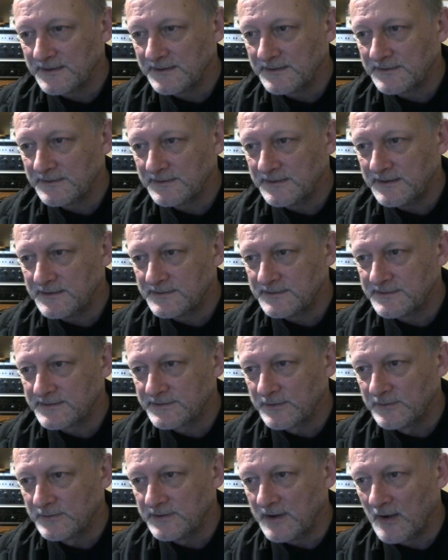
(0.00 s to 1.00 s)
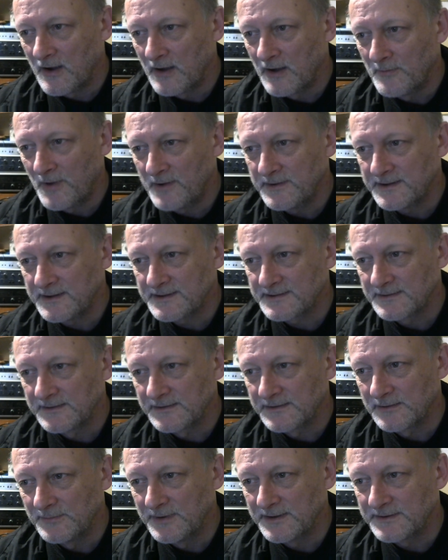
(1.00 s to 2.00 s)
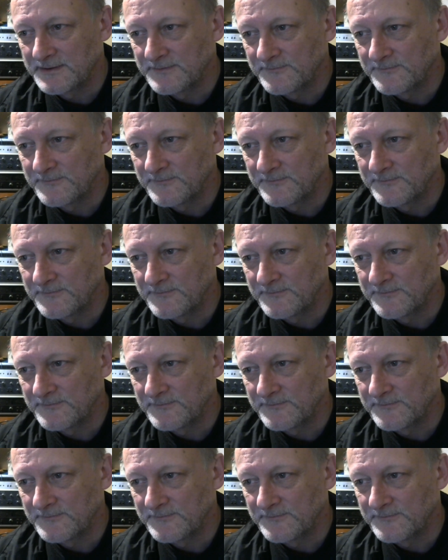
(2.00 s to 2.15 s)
He needs to study harmonics a little bit.